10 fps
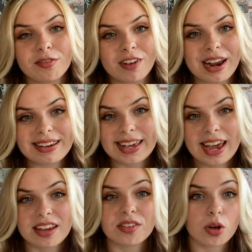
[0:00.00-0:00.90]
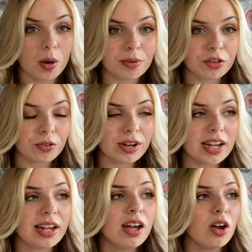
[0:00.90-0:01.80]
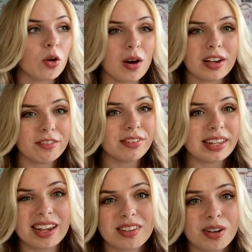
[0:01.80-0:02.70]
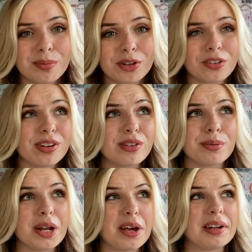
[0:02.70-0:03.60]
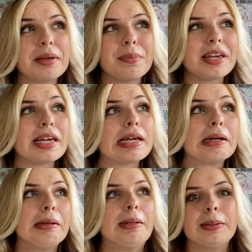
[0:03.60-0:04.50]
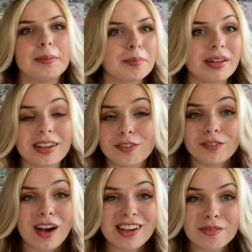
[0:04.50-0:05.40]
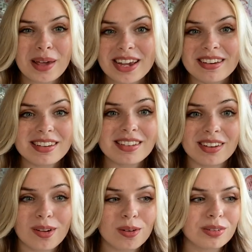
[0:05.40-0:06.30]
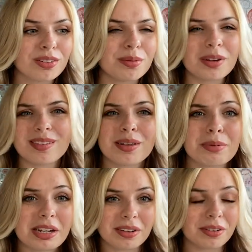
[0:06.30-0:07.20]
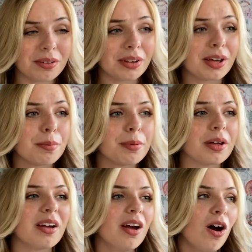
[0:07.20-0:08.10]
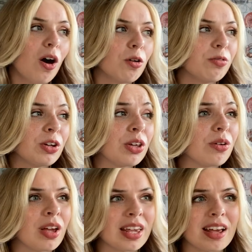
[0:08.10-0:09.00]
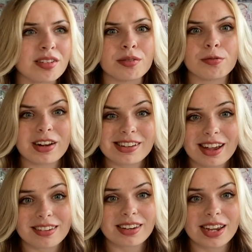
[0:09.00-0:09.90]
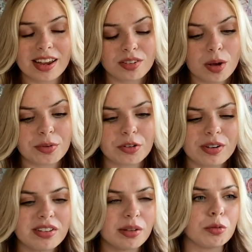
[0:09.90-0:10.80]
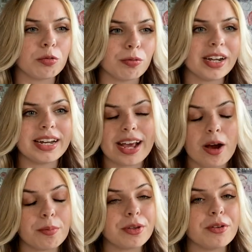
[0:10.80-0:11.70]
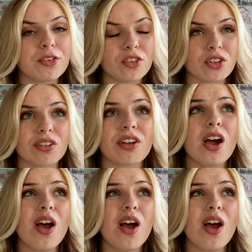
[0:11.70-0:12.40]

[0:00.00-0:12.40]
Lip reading: find a case commentary. Quite often case commentaries will only be like 5 pages long, sometimes they'll be a lot longer, but often you can get some fantastic case commentaries that will really help you to just